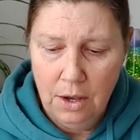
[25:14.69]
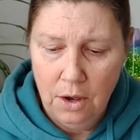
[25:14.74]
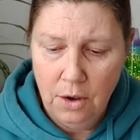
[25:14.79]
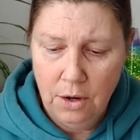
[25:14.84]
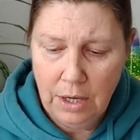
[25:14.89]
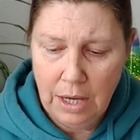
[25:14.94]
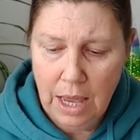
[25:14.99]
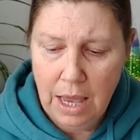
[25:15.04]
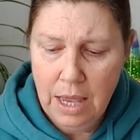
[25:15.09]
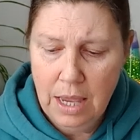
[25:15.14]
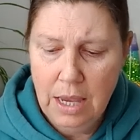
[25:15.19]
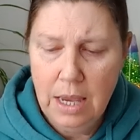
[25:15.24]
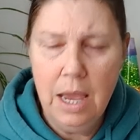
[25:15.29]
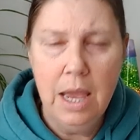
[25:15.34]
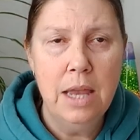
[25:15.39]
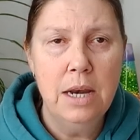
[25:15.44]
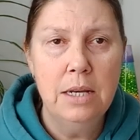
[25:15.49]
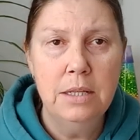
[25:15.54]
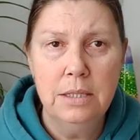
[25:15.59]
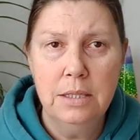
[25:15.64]
Okay,
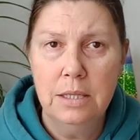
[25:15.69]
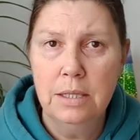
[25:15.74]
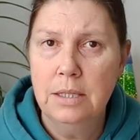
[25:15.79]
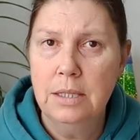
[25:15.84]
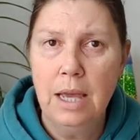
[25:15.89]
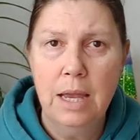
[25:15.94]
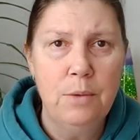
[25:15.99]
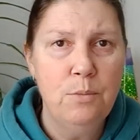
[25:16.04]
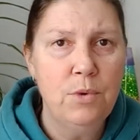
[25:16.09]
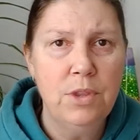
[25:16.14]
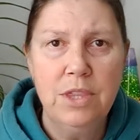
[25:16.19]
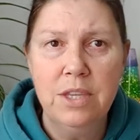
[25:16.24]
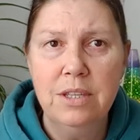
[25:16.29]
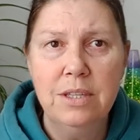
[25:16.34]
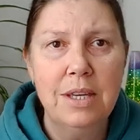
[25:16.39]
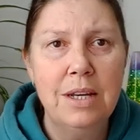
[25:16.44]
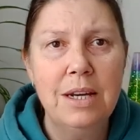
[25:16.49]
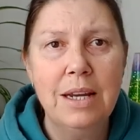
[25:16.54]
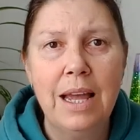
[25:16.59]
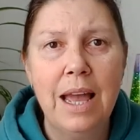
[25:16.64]
and it's the same with this
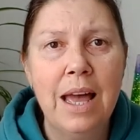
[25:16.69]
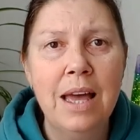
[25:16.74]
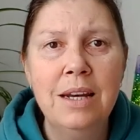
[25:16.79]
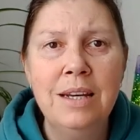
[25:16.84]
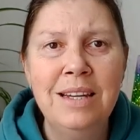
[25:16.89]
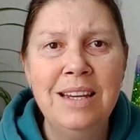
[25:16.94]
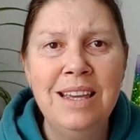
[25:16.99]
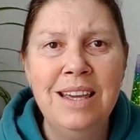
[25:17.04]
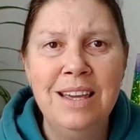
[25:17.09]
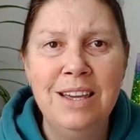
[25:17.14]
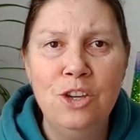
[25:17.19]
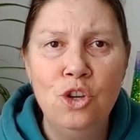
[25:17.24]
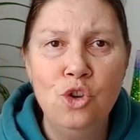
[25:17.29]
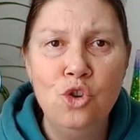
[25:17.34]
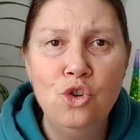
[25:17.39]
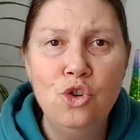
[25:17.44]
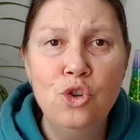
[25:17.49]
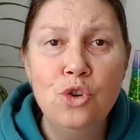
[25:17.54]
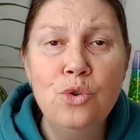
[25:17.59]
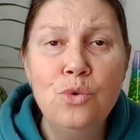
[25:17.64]
in a garden here. You
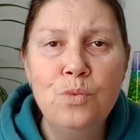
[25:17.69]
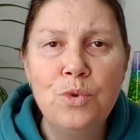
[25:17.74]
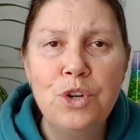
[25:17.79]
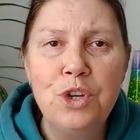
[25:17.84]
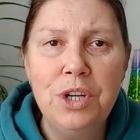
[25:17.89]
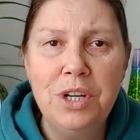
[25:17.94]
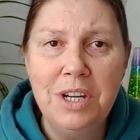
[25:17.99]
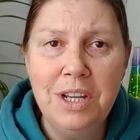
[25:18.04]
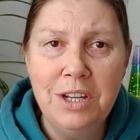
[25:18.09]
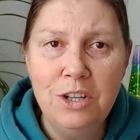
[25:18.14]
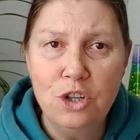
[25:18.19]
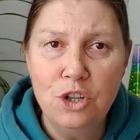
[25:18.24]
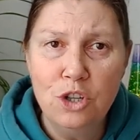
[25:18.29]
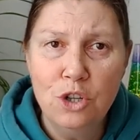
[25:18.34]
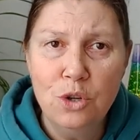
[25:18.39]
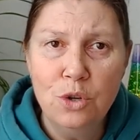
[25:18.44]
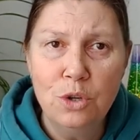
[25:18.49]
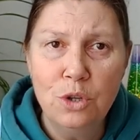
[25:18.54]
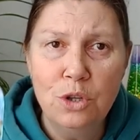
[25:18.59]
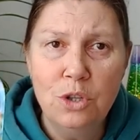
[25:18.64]
do what you need to
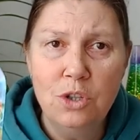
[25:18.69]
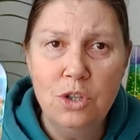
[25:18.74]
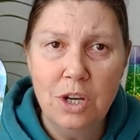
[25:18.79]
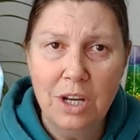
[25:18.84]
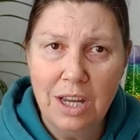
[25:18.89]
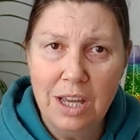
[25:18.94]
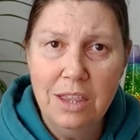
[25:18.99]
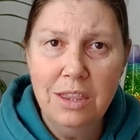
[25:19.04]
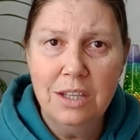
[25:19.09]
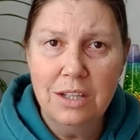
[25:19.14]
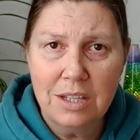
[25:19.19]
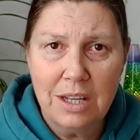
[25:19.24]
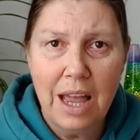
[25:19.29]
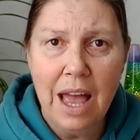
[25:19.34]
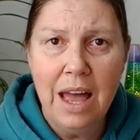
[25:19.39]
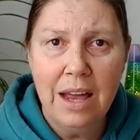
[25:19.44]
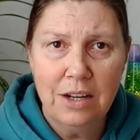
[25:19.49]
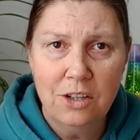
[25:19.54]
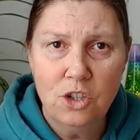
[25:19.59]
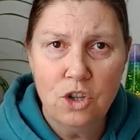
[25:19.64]
do to get this
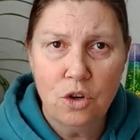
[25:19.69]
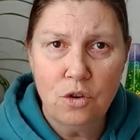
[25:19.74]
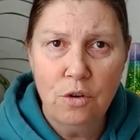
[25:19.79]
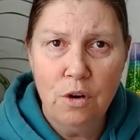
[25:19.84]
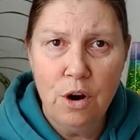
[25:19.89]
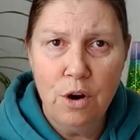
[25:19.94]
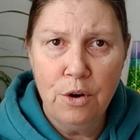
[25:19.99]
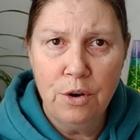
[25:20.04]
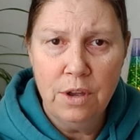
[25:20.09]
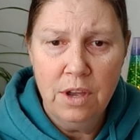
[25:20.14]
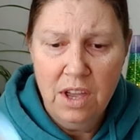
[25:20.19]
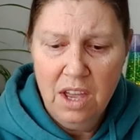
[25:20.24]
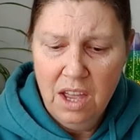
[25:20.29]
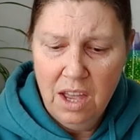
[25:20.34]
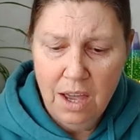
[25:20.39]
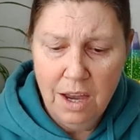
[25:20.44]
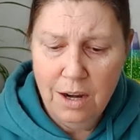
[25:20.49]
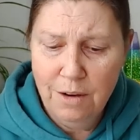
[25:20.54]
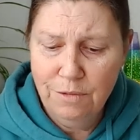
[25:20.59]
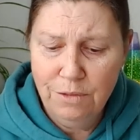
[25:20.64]
garden to grow.
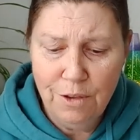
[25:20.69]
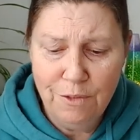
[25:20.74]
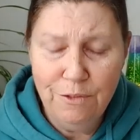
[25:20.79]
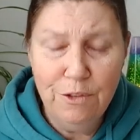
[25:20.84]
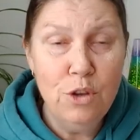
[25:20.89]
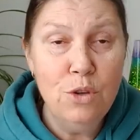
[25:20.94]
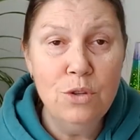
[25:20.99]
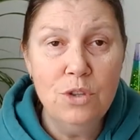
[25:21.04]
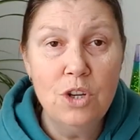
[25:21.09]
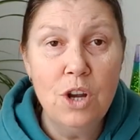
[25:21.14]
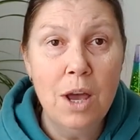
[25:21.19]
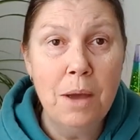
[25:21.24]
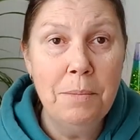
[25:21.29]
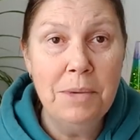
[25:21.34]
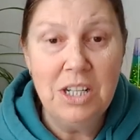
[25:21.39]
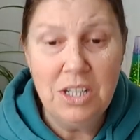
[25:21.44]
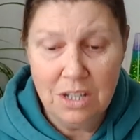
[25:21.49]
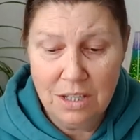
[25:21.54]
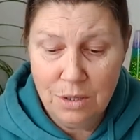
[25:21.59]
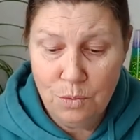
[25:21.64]
And if the first time
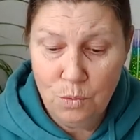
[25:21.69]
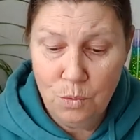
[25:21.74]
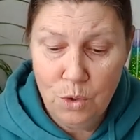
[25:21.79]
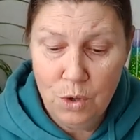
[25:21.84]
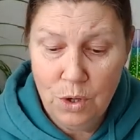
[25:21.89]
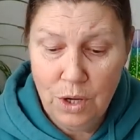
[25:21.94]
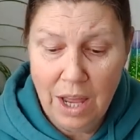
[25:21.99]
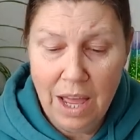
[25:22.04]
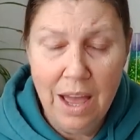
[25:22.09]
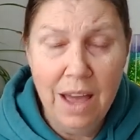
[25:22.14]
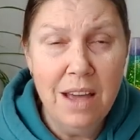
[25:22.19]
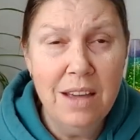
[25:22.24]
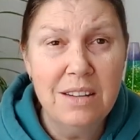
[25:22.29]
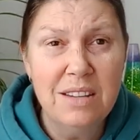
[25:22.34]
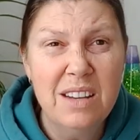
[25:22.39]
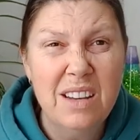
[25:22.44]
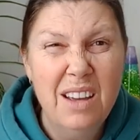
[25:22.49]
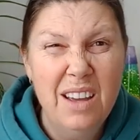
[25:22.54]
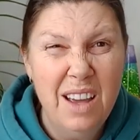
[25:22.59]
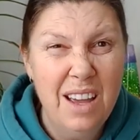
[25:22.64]
it doesn't work out
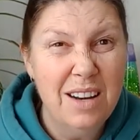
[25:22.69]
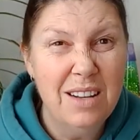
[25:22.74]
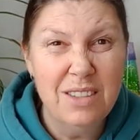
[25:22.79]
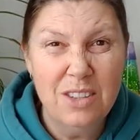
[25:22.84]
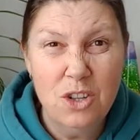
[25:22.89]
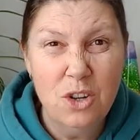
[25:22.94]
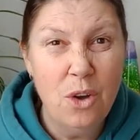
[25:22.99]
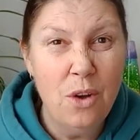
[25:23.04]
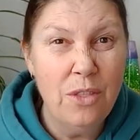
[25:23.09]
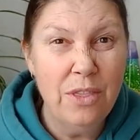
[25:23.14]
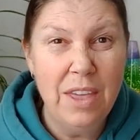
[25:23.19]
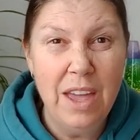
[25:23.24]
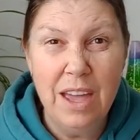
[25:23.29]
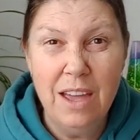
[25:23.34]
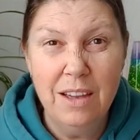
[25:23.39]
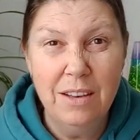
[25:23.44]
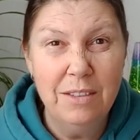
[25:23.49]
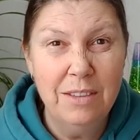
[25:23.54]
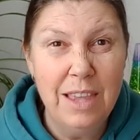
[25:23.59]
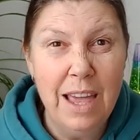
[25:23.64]
and it's not that
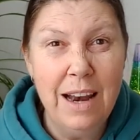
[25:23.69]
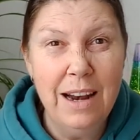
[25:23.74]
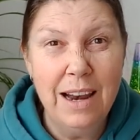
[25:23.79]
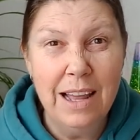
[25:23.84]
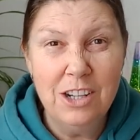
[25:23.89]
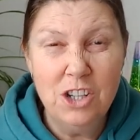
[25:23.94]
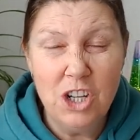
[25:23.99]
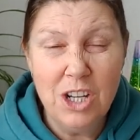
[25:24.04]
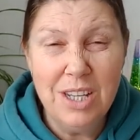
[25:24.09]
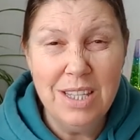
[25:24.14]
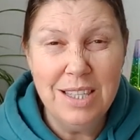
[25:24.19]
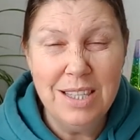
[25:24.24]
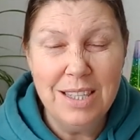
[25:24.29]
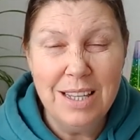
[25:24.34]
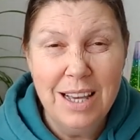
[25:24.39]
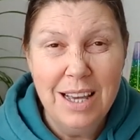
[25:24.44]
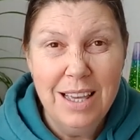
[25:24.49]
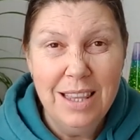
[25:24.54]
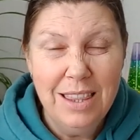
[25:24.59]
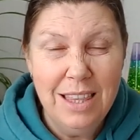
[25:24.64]
luscious,
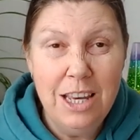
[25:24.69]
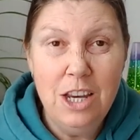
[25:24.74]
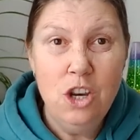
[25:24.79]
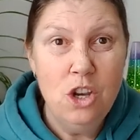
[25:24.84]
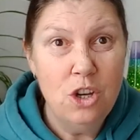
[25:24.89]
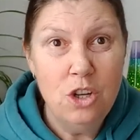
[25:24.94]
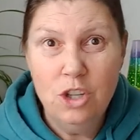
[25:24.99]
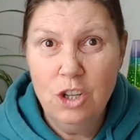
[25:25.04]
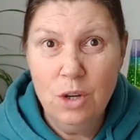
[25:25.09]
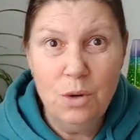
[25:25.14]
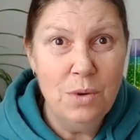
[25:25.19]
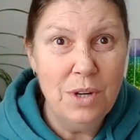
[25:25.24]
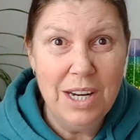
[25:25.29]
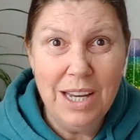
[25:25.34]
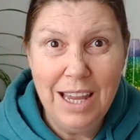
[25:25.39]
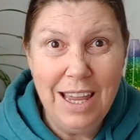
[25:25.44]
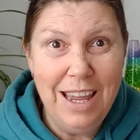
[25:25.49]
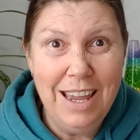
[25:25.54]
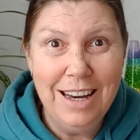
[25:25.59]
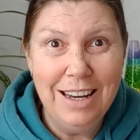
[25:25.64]
then you do it
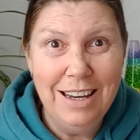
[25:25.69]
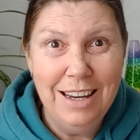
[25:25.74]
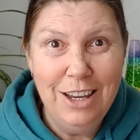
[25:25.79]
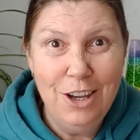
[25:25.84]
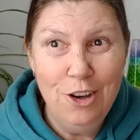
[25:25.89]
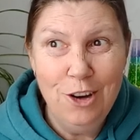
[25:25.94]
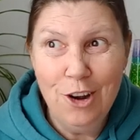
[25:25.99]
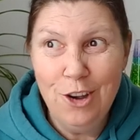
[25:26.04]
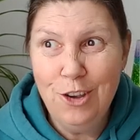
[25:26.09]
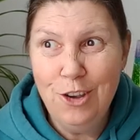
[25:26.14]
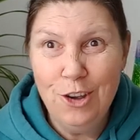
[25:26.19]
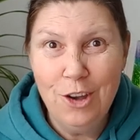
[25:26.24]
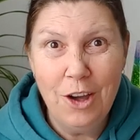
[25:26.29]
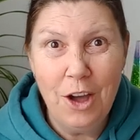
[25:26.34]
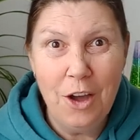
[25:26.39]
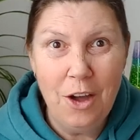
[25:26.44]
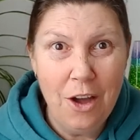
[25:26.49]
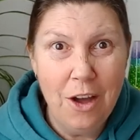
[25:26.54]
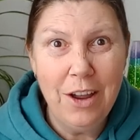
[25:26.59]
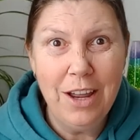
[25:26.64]
again. You know, you go,
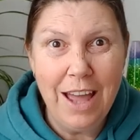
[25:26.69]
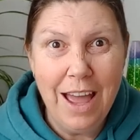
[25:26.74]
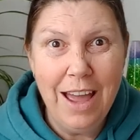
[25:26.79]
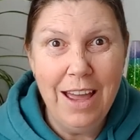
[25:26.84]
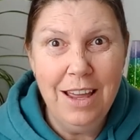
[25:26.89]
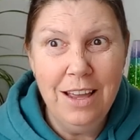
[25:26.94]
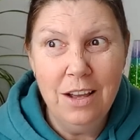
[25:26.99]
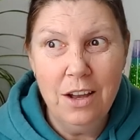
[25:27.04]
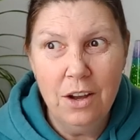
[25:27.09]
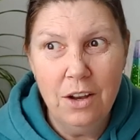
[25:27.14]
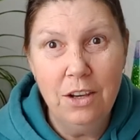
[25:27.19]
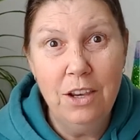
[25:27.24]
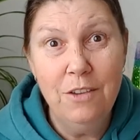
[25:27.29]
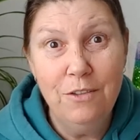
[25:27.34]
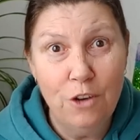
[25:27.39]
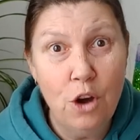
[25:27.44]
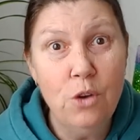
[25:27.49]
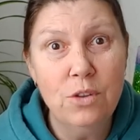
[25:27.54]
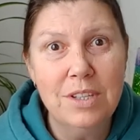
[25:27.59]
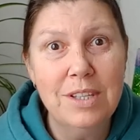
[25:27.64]
okay, you've
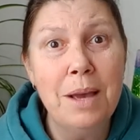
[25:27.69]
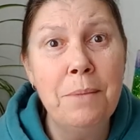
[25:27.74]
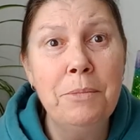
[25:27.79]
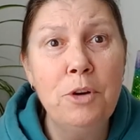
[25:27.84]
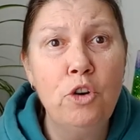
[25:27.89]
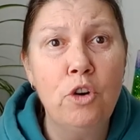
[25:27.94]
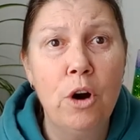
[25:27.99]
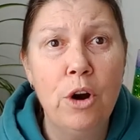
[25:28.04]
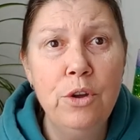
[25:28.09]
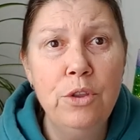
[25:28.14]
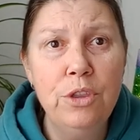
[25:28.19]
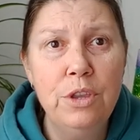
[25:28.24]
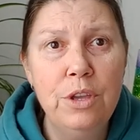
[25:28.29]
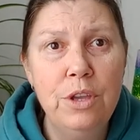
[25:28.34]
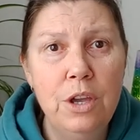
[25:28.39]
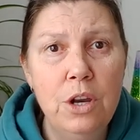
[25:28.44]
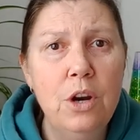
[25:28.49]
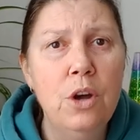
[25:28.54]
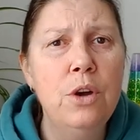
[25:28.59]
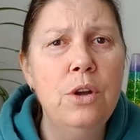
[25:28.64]
got some growth.
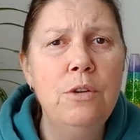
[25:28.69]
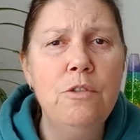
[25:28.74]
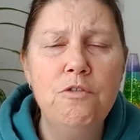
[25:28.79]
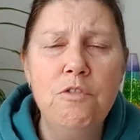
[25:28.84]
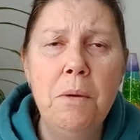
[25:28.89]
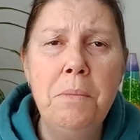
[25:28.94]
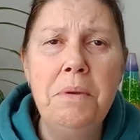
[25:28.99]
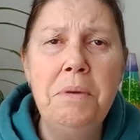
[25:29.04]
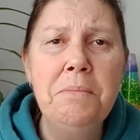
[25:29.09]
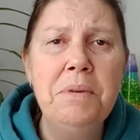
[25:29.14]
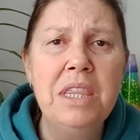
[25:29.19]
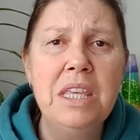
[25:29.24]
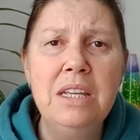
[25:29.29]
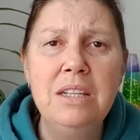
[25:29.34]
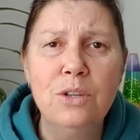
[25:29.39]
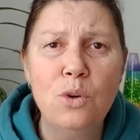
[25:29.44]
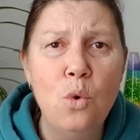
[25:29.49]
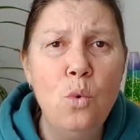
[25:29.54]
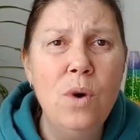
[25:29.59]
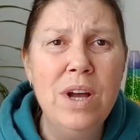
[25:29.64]
You know, remember there's
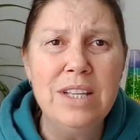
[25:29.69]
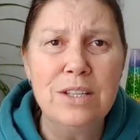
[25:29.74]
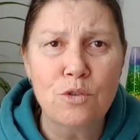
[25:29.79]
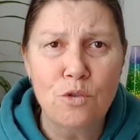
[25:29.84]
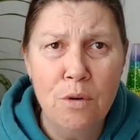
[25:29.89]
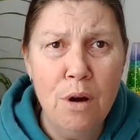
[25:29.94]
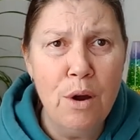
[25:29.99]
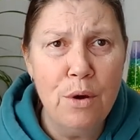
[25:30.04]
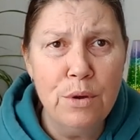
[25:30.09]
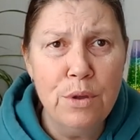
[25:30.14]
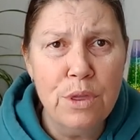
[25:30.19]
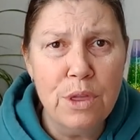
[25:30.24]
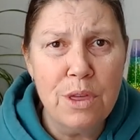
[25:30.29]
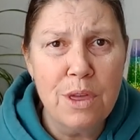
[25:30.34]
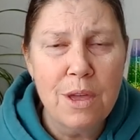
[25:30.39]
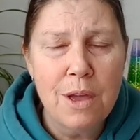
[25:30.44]
always growth.